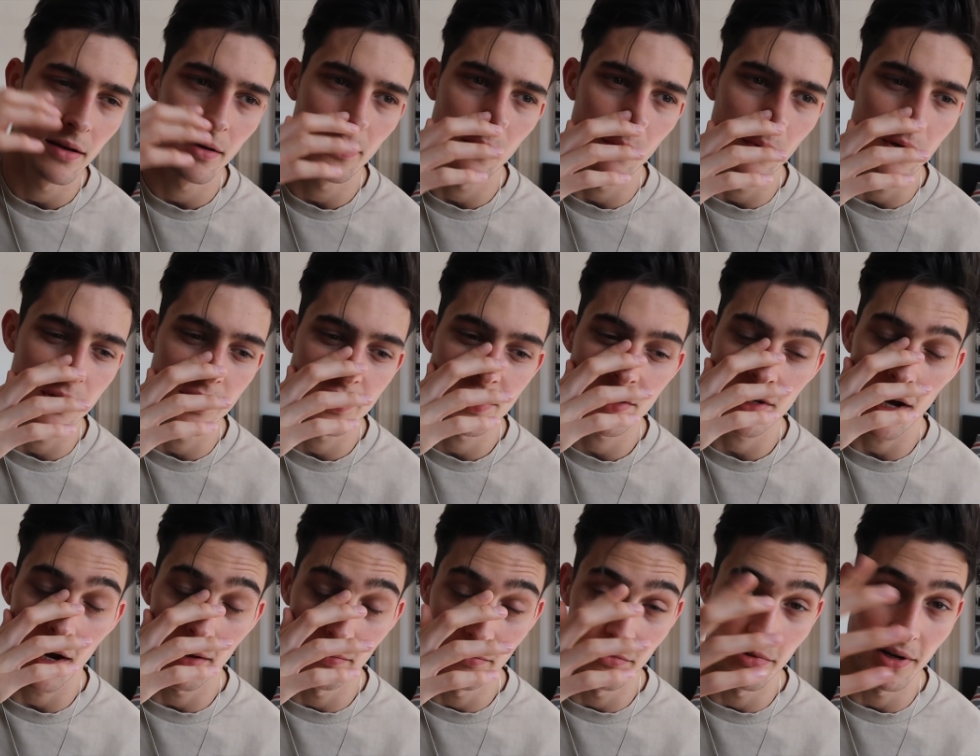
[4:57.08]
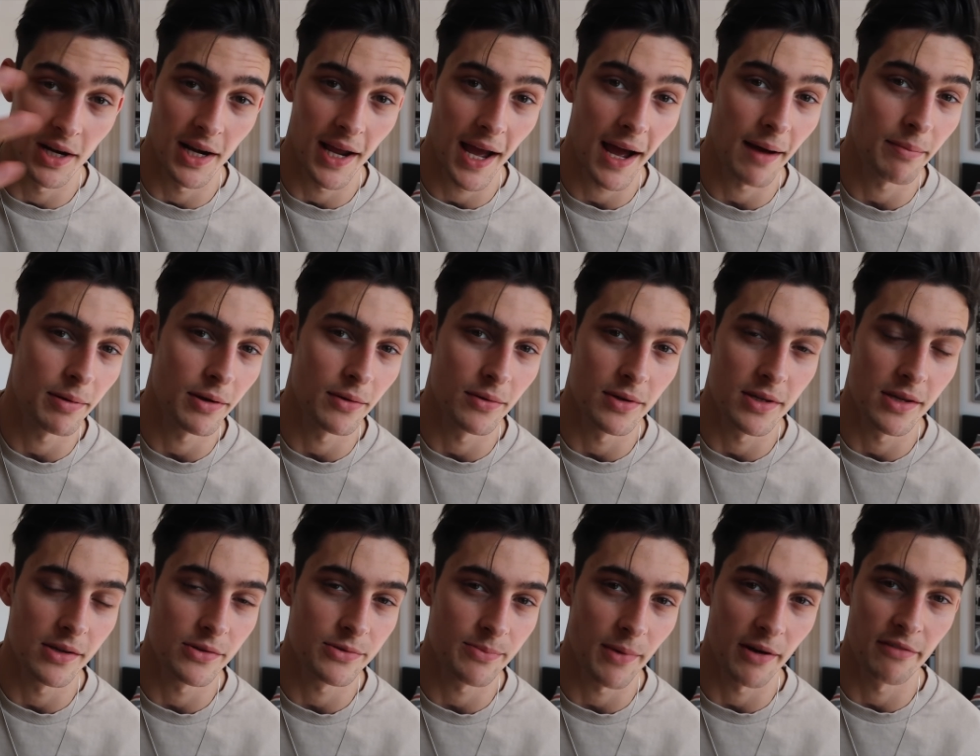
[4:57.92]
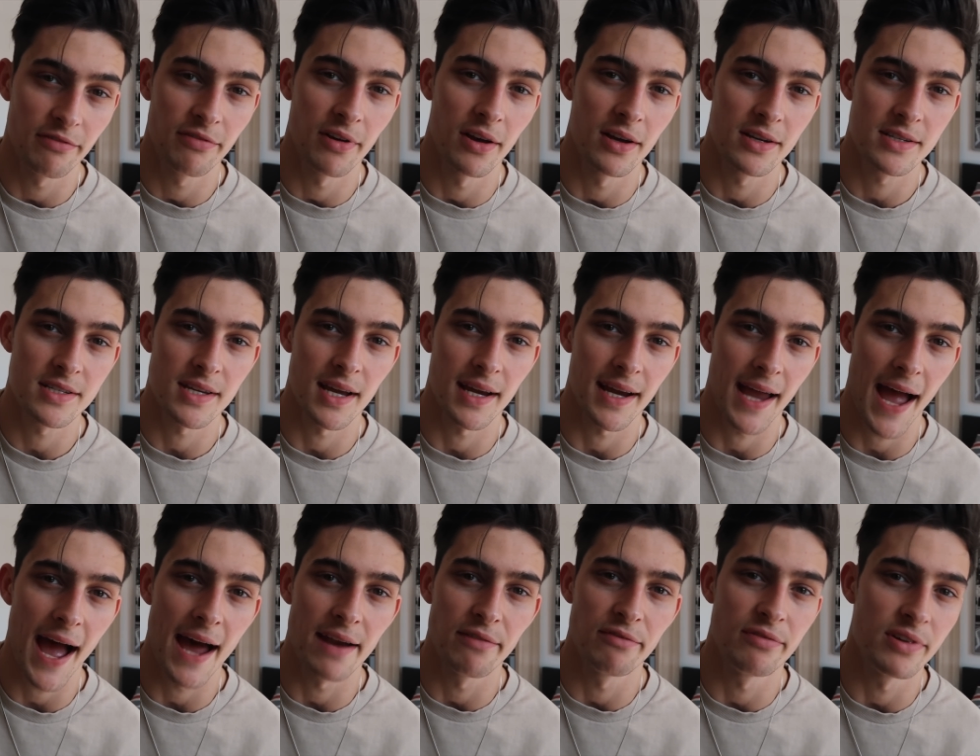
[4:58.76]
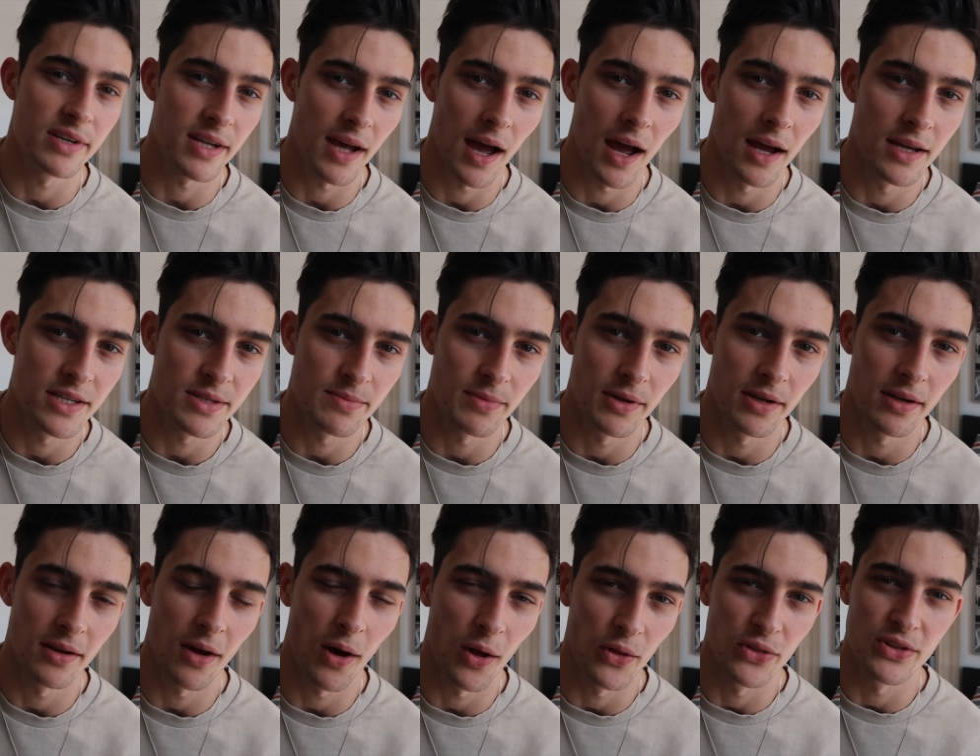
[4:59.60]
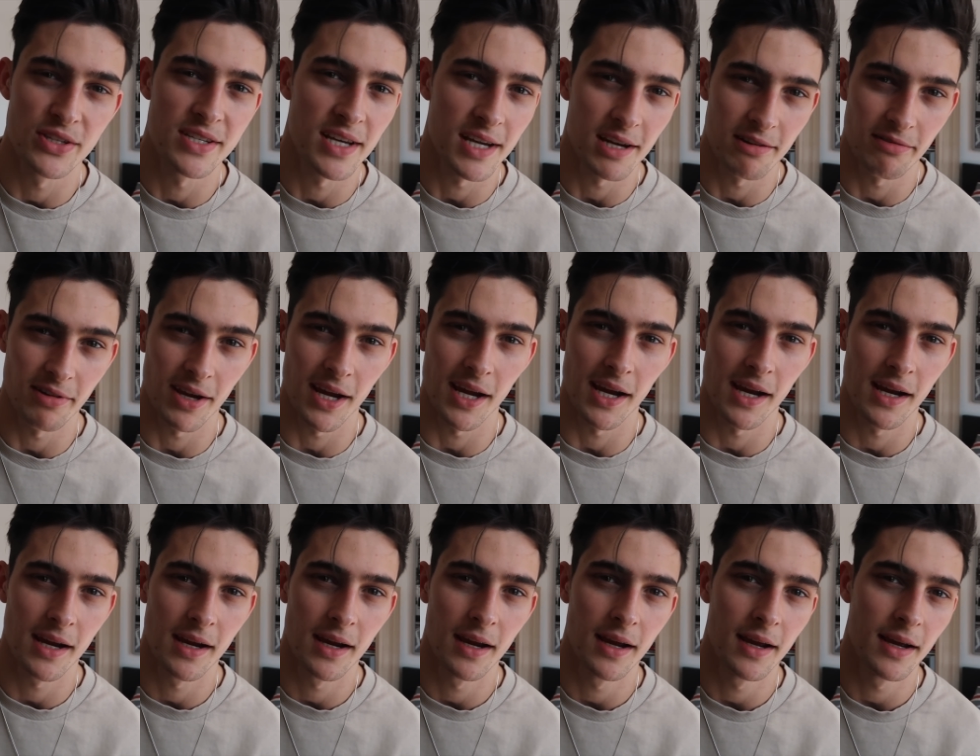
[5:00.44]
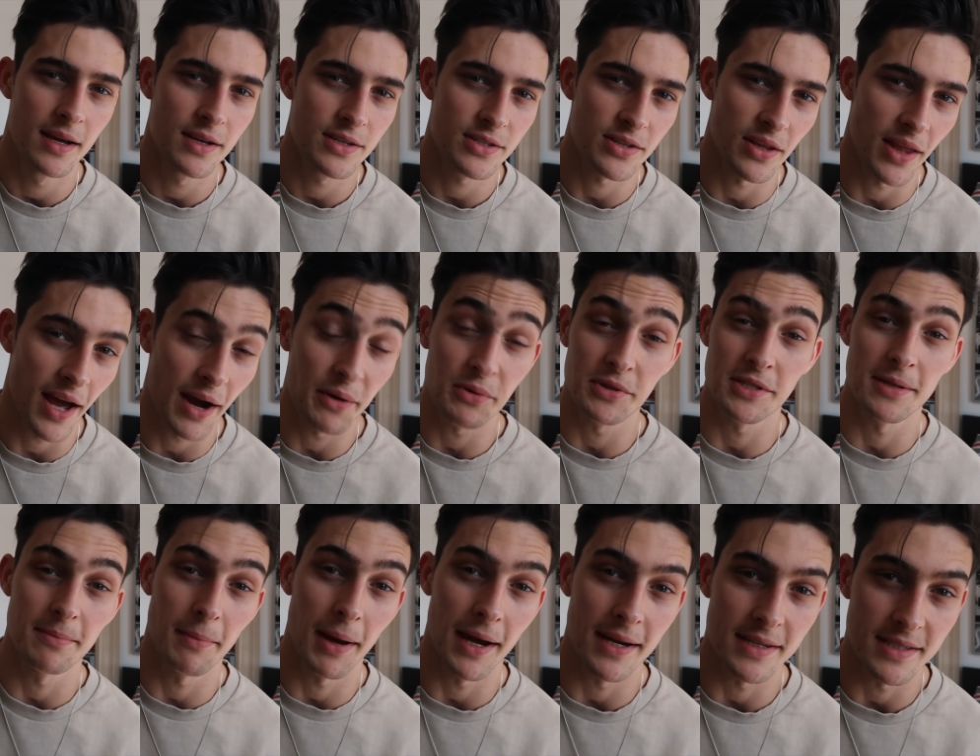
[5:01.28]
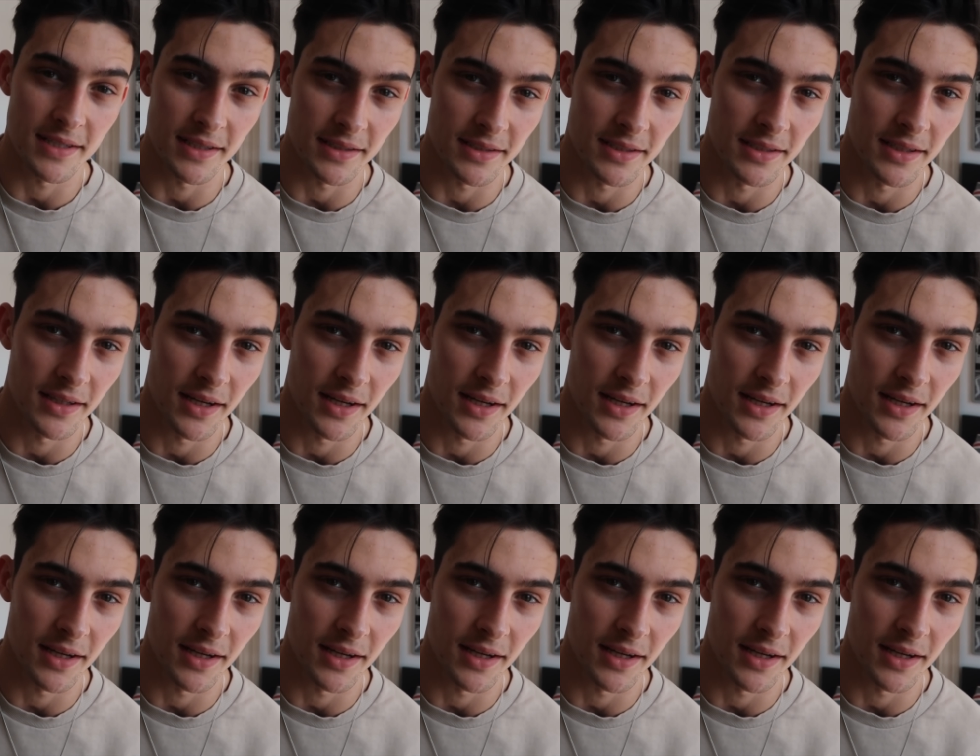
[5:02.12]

which I'm really happy with. Is my first like advertisement on TV. So that was amazing to